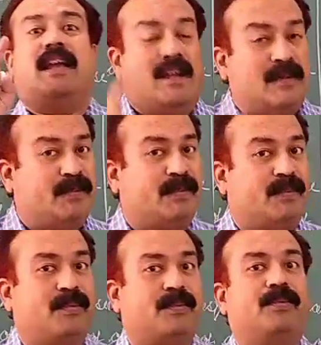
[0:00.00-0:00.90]
if
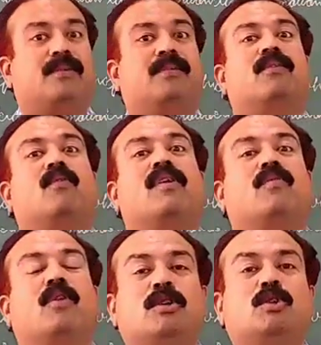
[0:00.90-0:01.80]
we
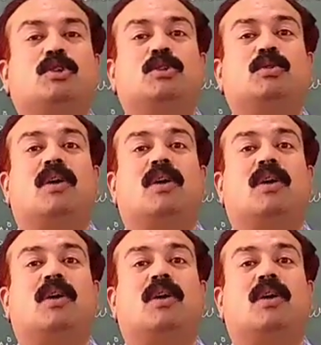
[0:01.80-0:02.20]
want to show